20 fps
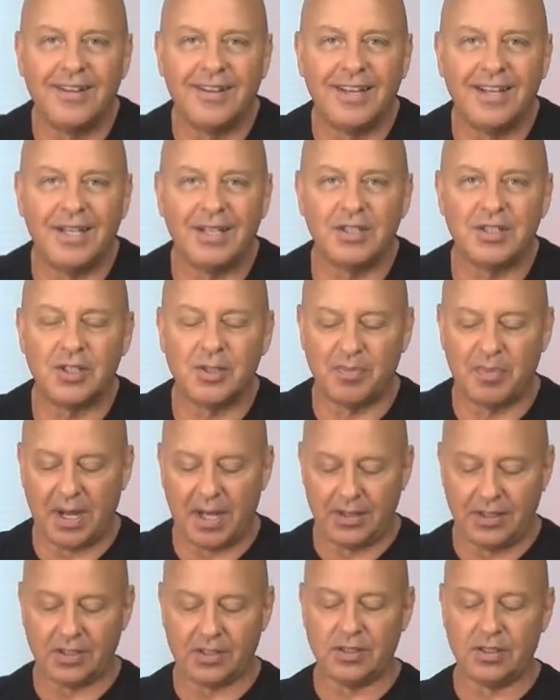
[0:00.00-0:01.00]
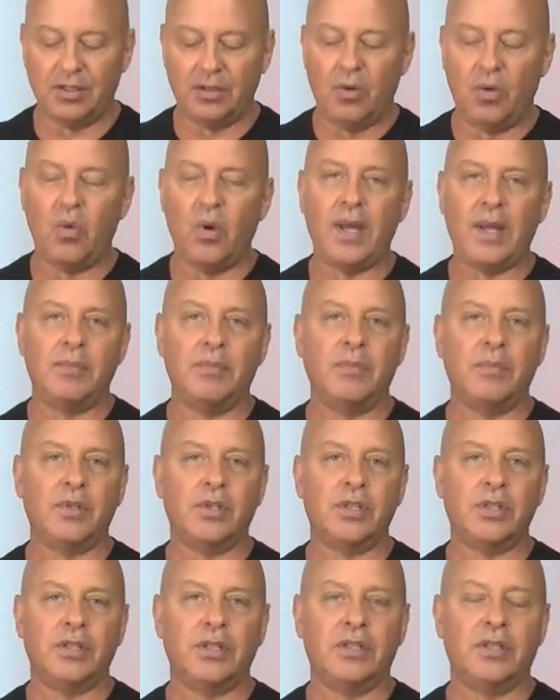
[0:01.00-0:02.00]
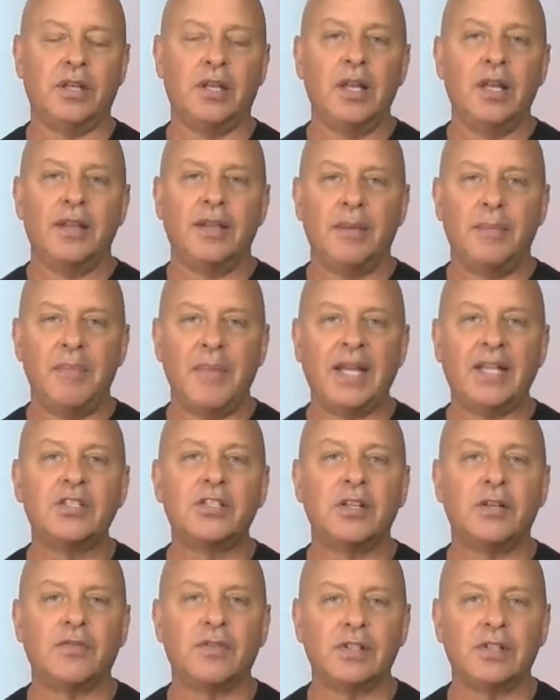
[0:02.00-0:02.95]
and just buy this little white machine that makes different